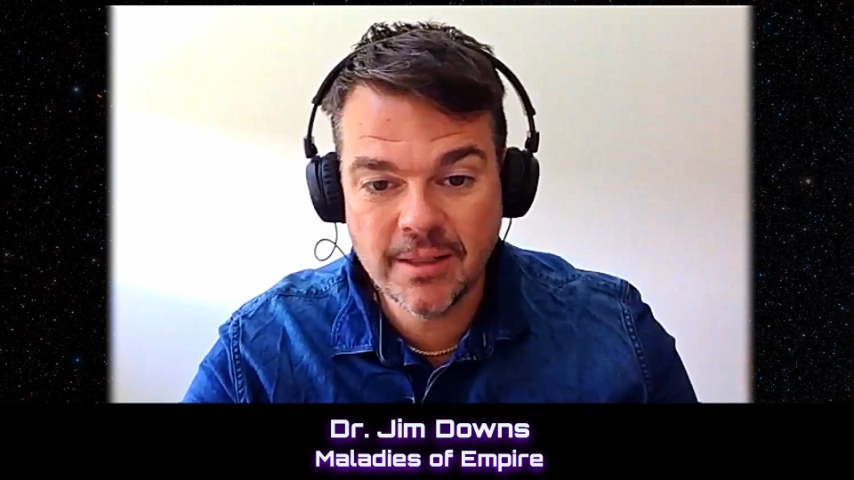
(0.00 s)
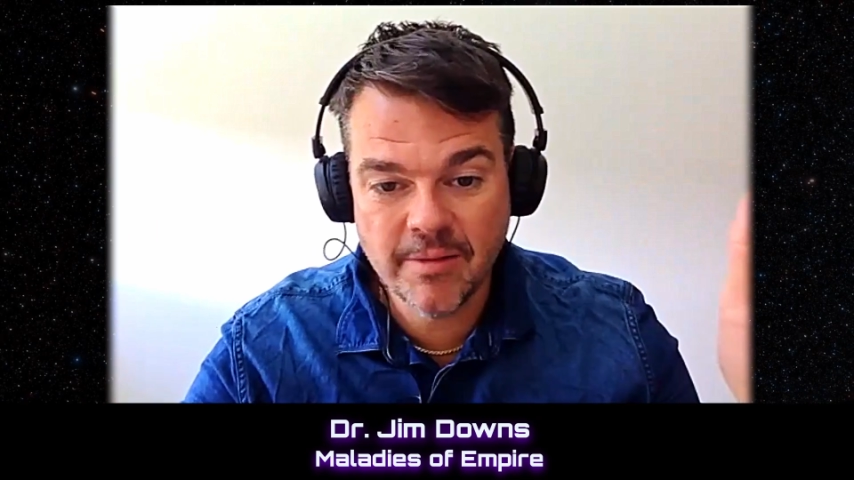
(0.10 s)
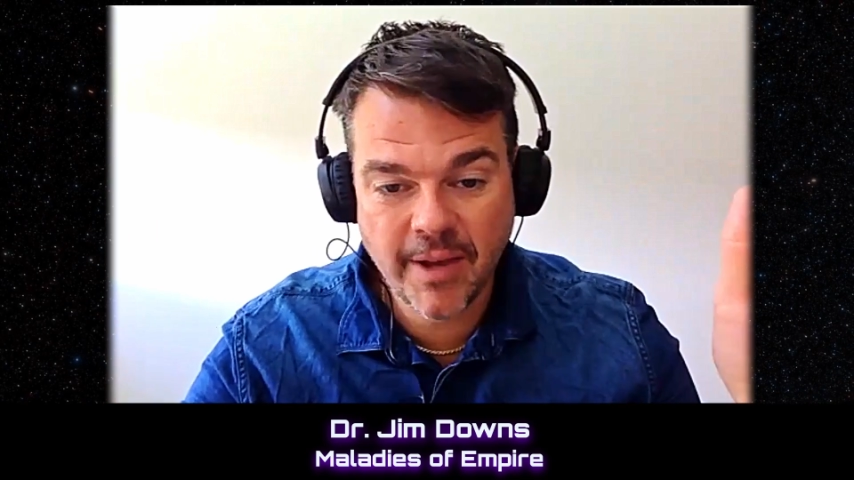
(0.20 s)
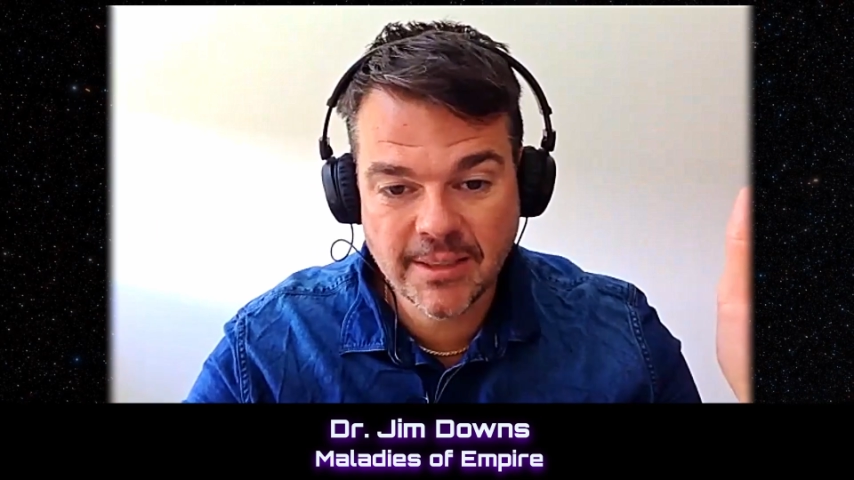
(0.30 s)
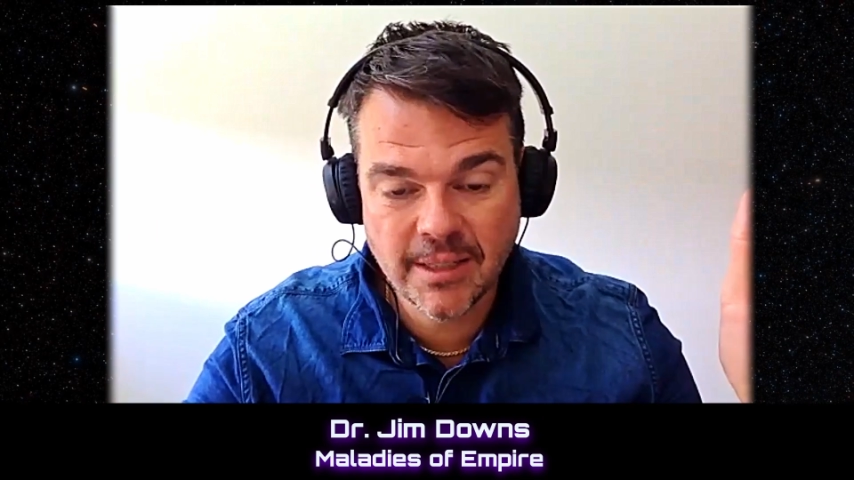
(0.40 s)
the
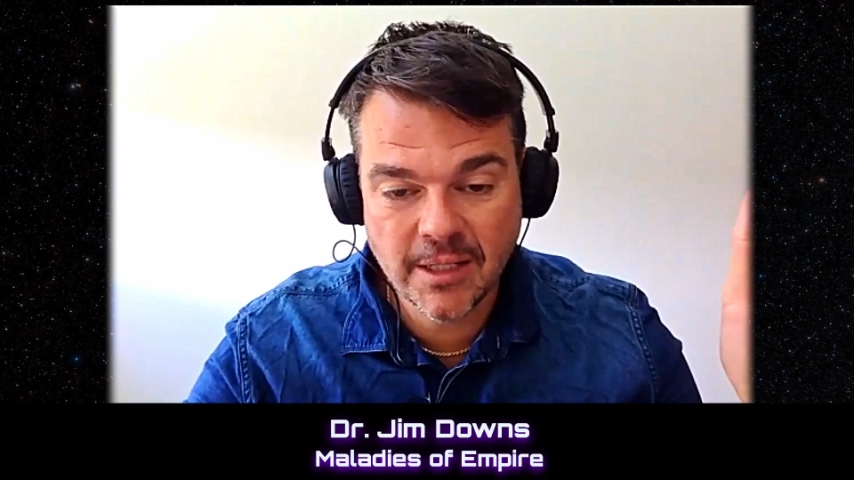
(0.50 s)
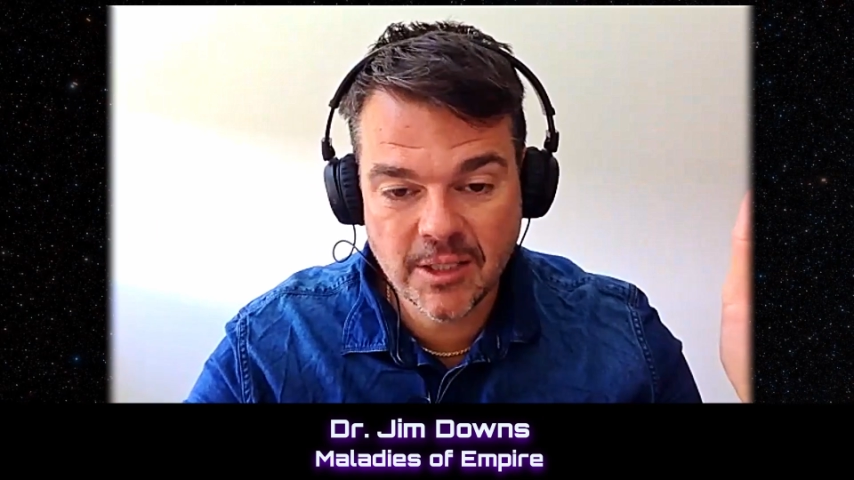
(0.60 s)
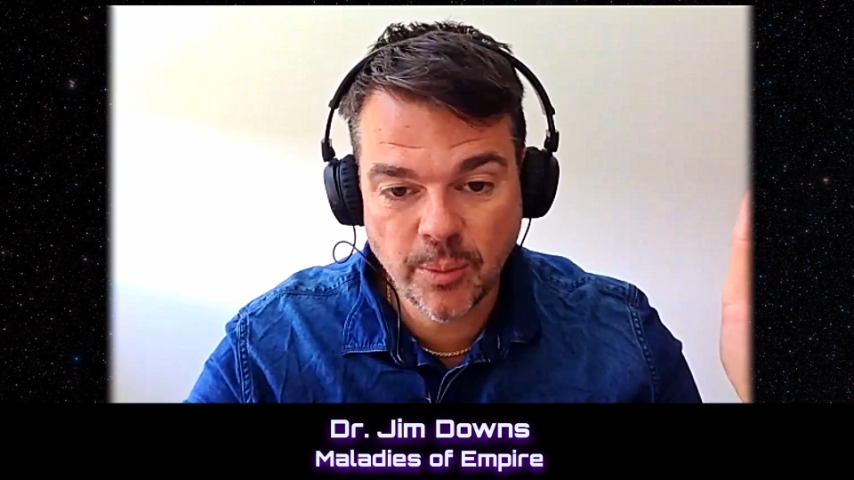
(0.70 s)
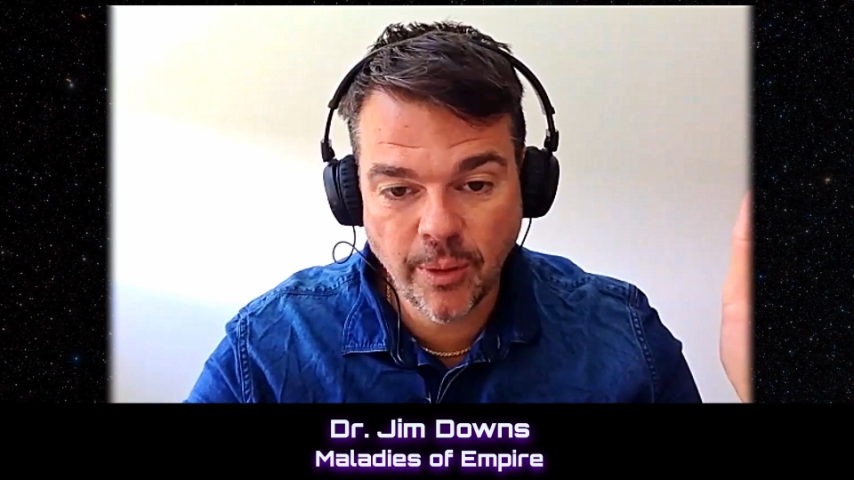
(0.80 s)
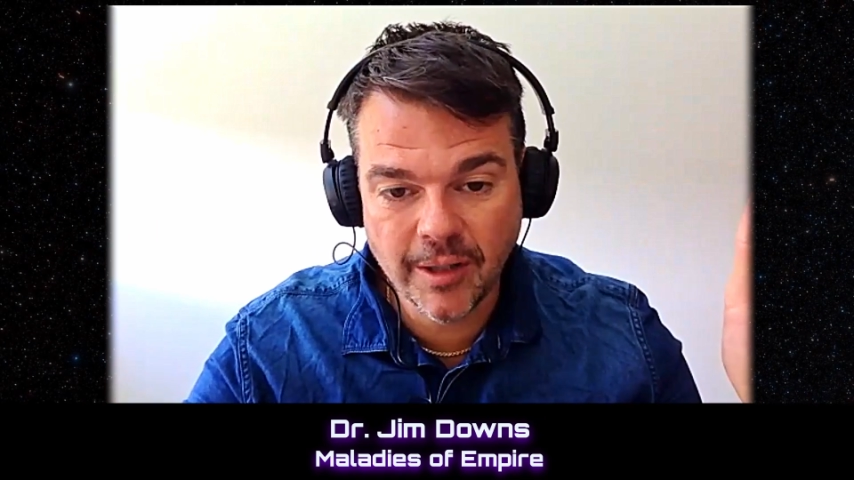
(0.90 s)

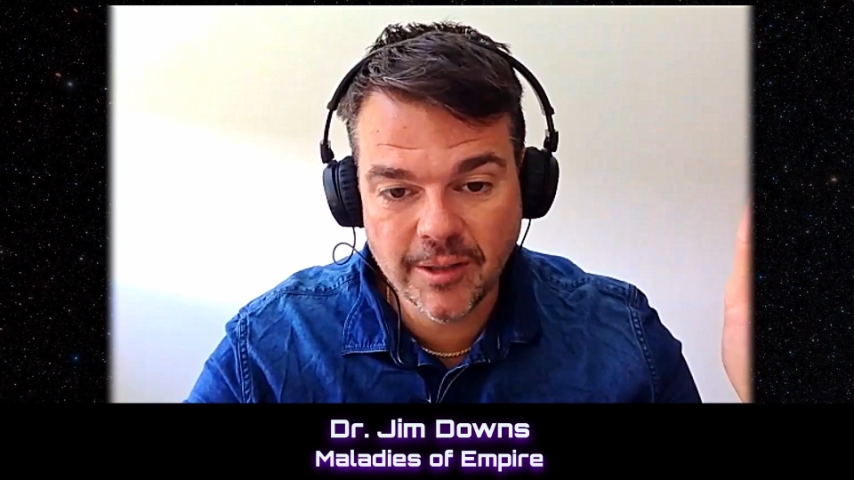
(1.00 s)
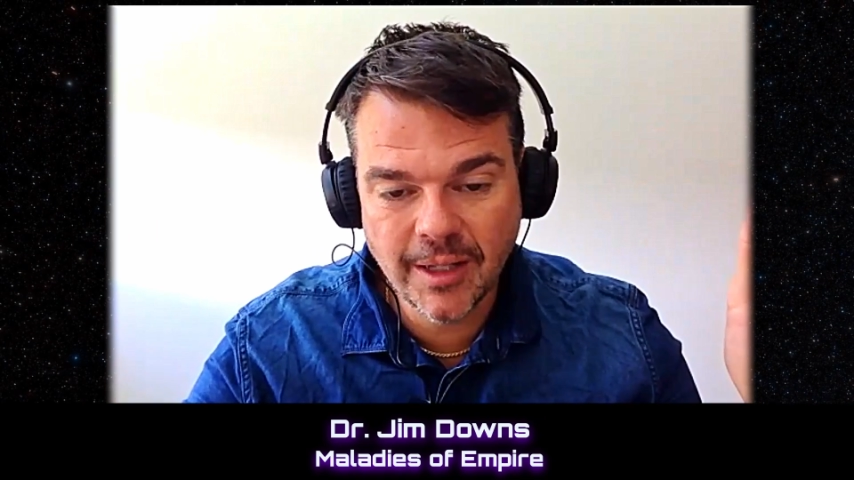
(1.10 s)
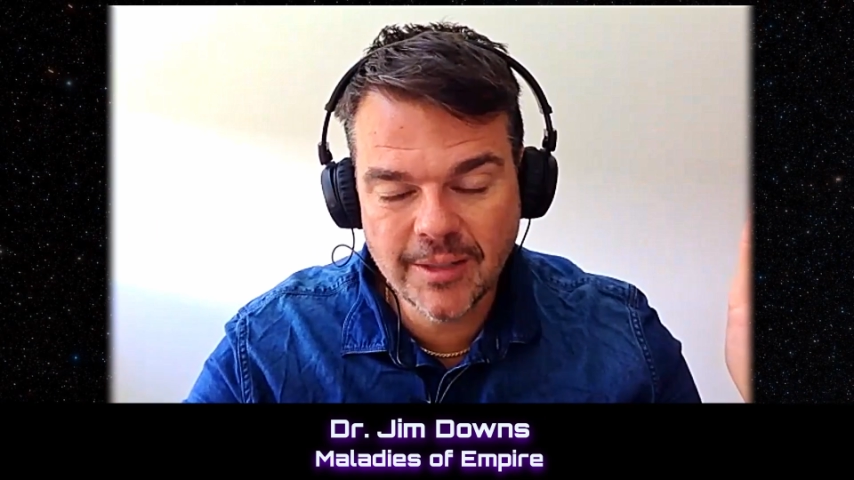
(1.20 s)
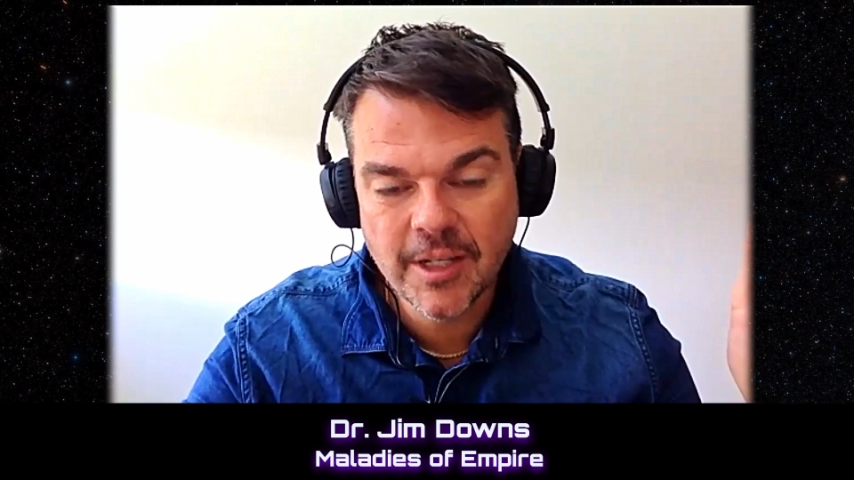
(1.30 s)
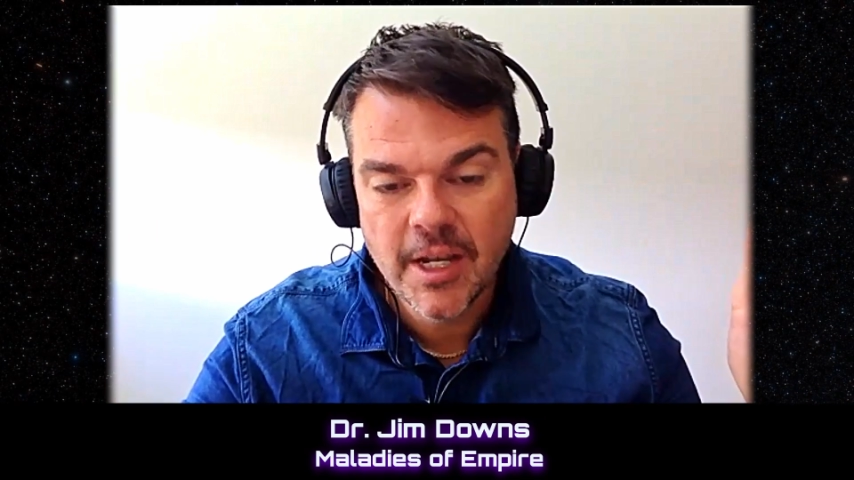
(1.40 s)
vaccination process.